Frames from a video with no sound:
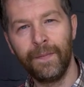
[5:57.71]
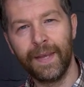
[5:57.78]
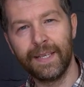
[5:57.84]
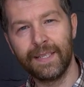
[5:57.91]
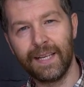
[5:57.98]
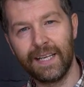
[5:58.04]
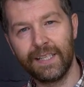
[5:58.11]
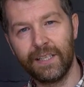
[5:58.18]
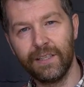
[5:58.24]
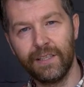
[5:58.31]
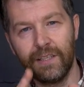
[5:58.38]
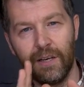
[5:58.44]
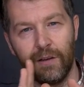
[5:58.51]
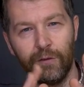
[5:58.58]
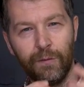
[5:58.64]
It's less
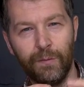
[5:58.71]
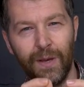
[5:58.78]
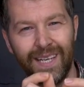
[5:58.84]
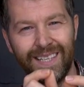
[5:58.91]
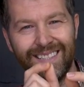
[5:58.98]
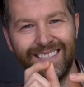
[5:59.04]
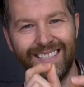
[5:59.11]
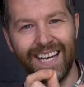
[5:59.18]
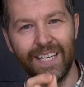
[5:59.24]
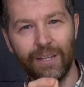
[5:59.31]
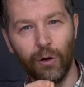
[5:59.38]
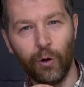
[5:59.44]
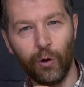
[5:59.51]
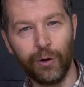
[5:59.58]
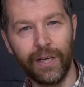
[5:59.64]
concerned with being dead
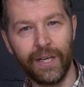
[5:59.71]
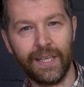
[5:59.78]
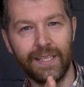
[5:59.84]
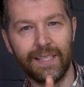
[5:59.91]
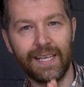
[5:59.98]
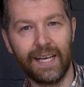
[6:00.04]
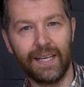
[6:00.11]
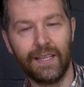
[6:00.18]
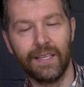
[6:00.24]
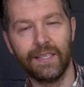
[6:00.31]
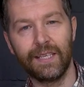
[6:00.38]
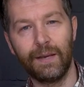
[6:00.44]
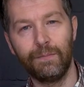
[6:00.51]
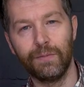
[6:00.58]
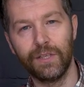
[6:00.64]
on in exactly the
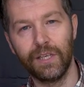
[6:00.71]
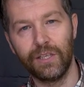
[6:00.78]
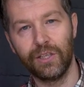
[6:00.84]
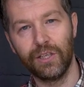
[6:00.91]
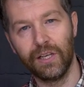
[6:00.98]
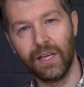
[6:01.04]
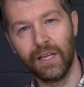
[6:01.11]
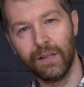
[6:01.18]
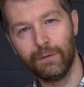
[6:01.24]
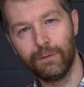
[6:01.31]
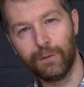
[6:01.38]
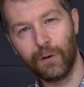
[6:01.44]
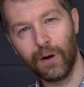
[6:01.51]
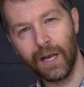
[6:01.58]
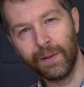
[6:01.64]
same position in the
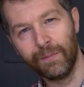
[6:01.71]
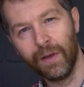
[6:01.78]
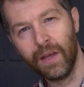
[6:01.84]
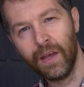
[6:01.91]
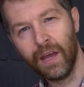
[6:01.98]
frame.